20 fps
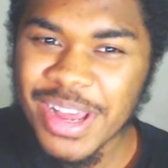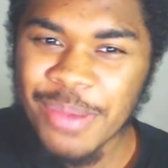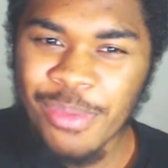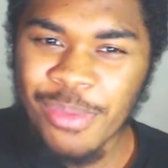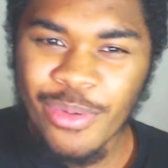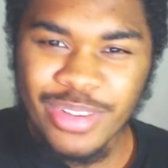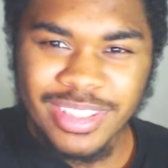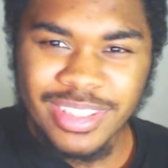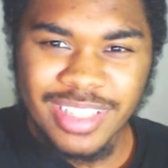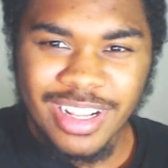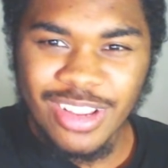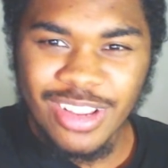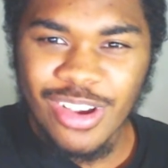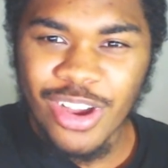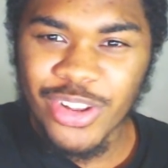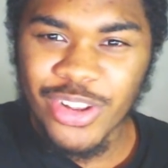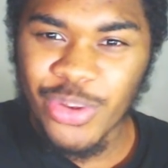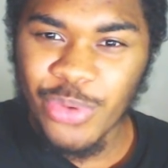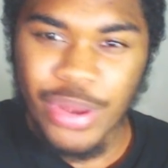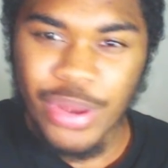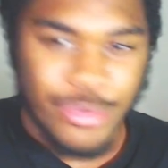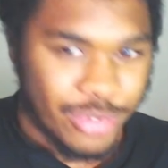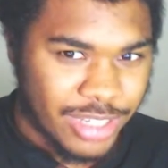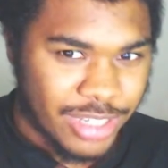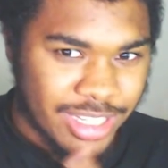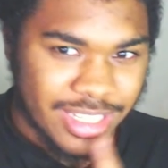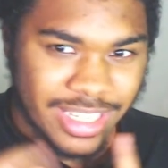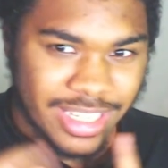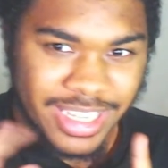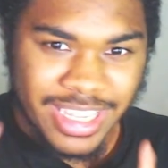but we still got the win, which
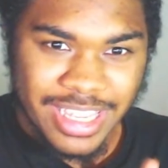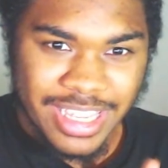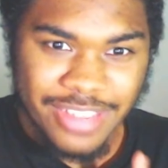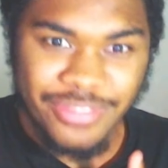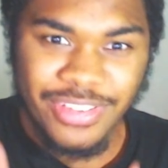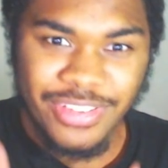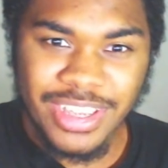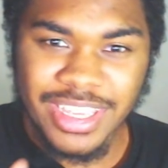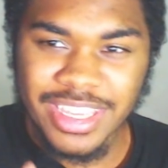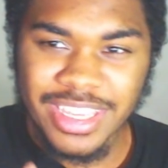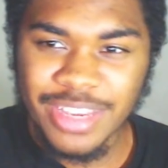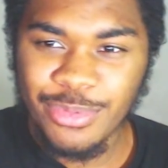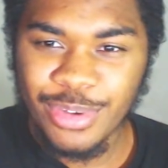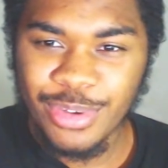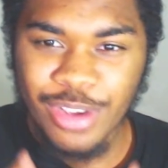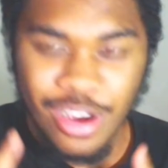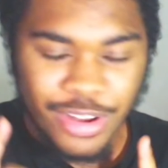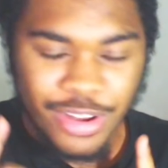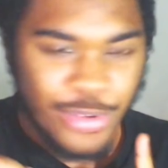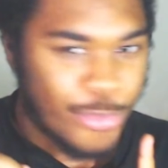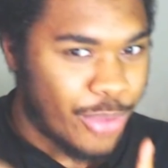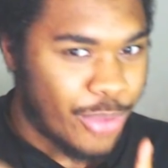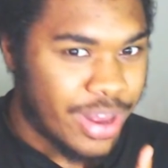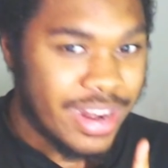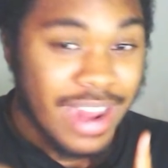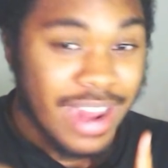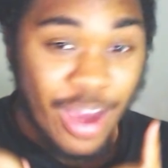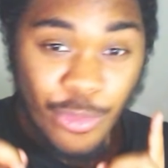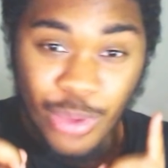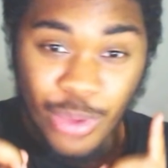is the key thing here. We got the
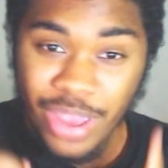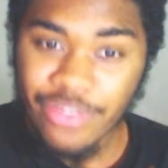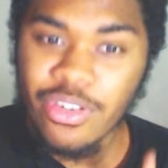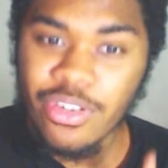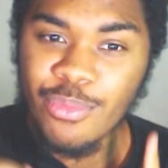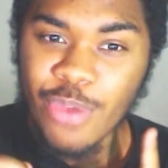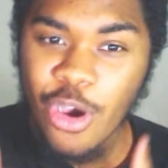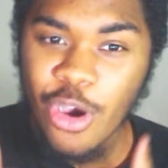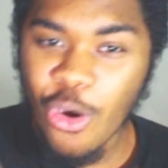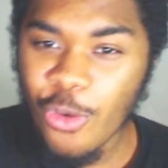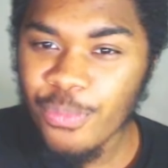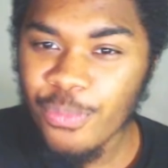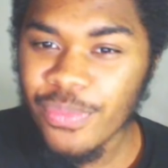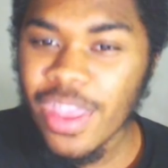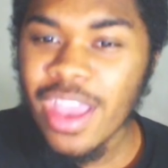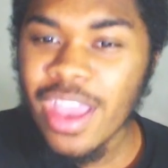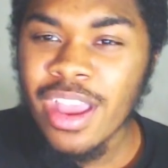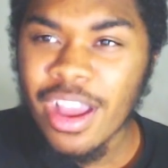win away from home.